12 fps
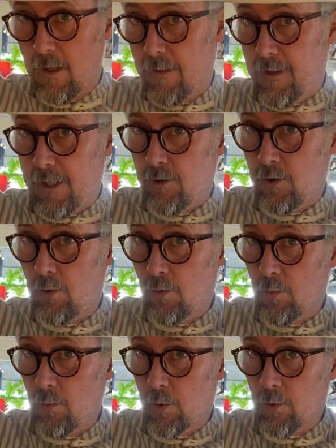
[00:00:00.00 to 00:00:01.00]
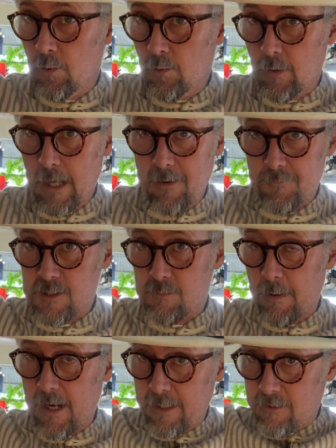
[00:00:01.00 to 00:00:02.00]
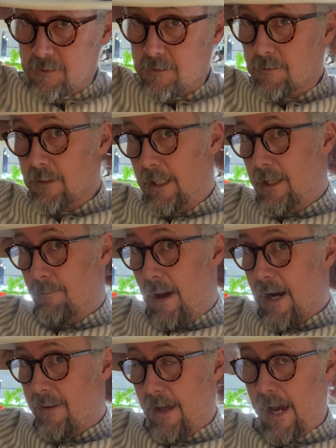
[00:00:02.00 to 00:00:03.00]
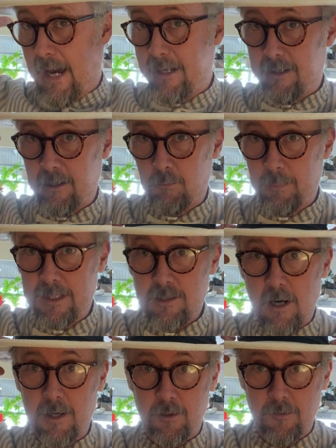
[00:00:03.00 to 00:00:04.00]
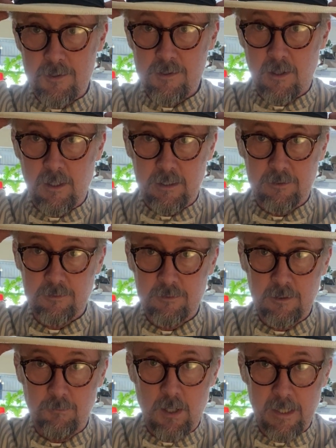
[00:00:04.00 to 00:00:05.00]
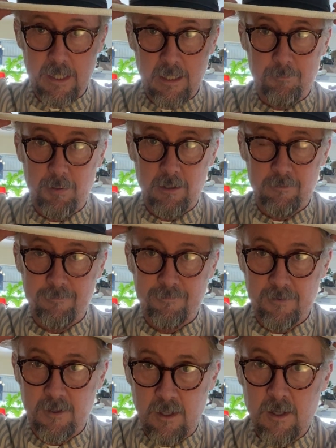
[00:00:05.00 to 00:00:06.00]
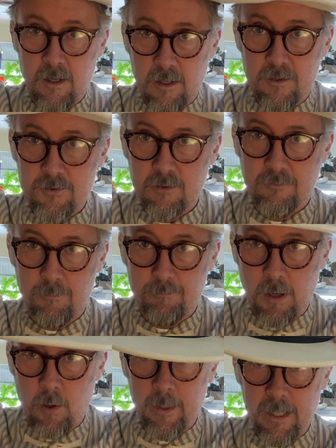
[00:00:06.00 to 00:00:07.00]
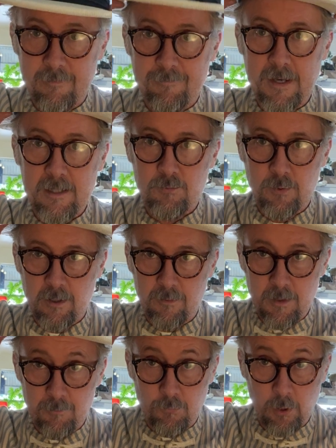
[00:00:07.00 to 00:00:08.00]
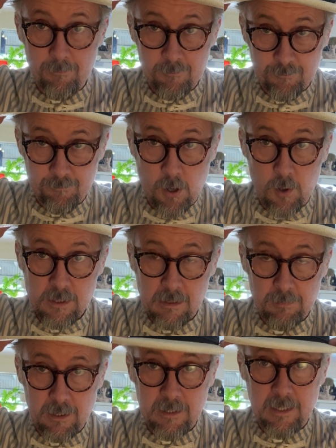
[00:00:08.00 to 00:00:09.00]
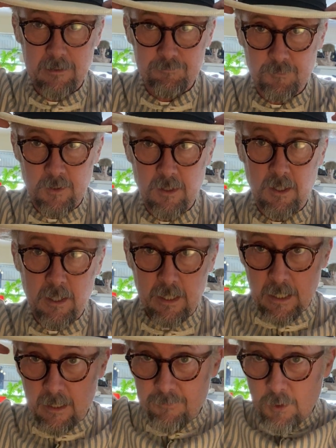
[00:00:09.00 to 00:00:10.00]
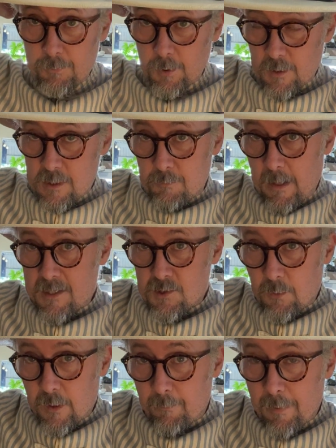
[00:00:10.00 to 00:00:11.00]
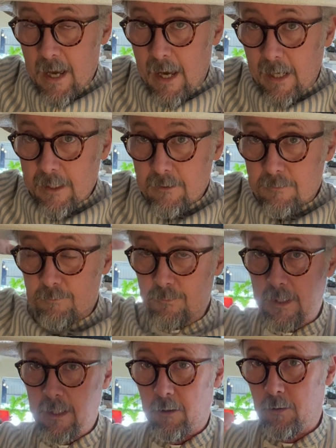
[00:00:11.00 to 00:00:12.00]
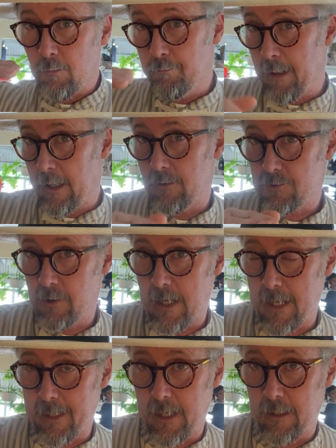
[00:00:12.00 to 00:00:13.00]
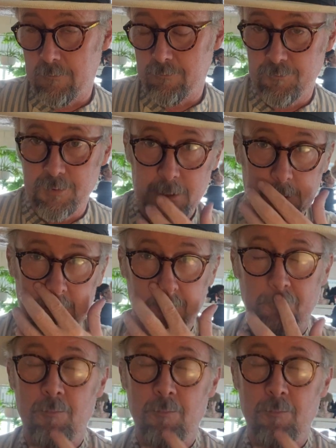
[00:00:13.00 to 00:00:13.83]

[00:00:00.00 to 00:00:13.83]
then you will have space in the back of the hat and it'll be tight on the sides. You might get a bit of sort of a bowing effect where the brim pokes up like that, and if you put the spacer at the back, it'll balance your hat out. So